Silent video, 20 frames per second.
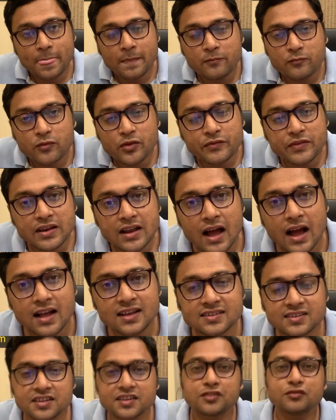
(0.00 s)
We will
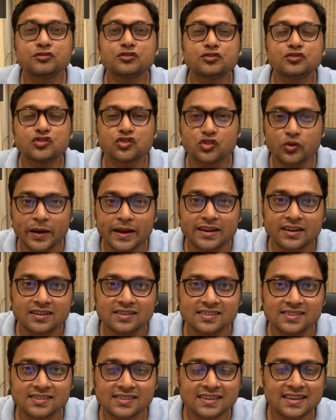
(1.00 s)
ask you to join
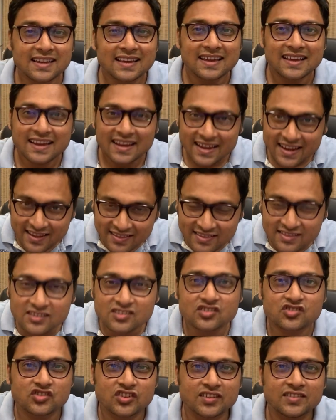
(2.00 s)
us in
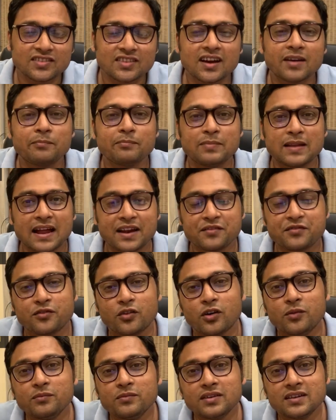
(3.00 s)
this Chinta
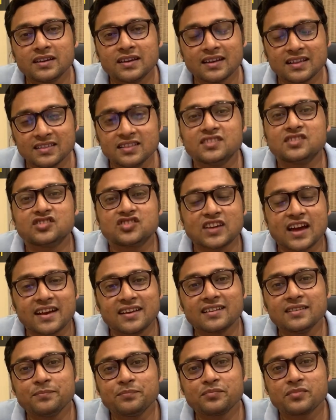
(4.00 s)
platform, in this
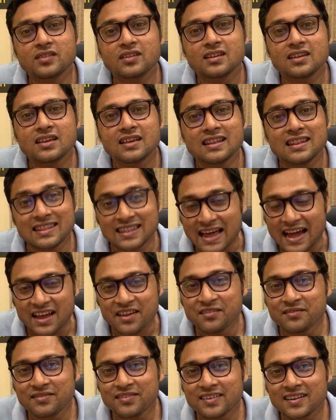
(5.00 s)
channel,
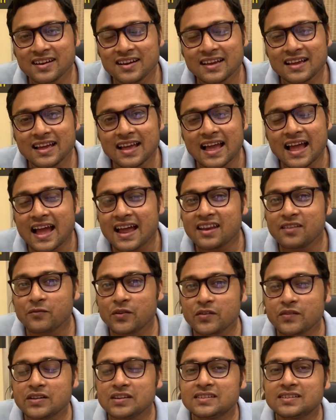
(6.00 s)
live, and
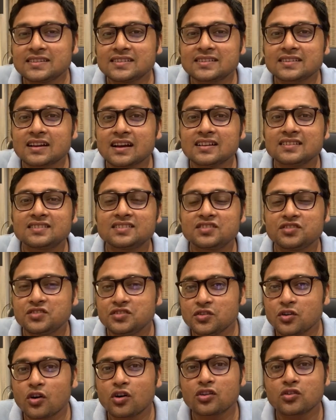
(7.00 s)
we will discuss
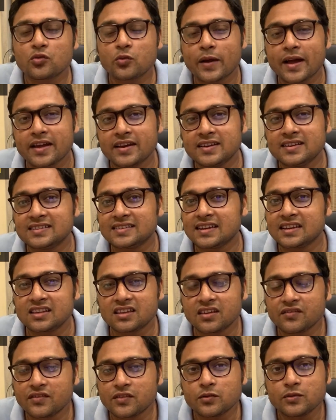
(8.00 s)
your queries and
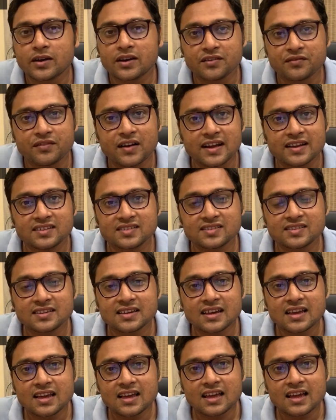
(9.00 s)
give you advice
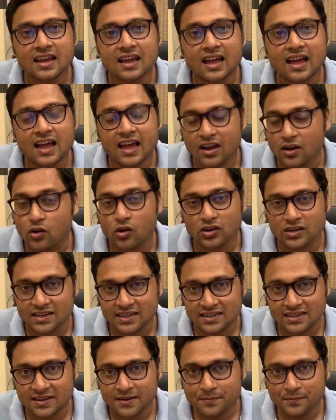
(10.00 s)

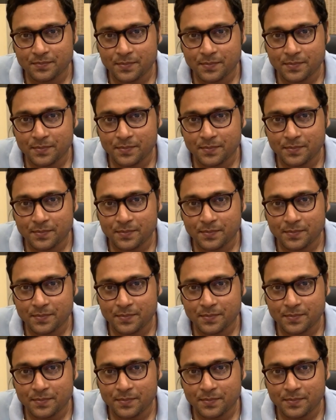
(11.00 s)
accordingly.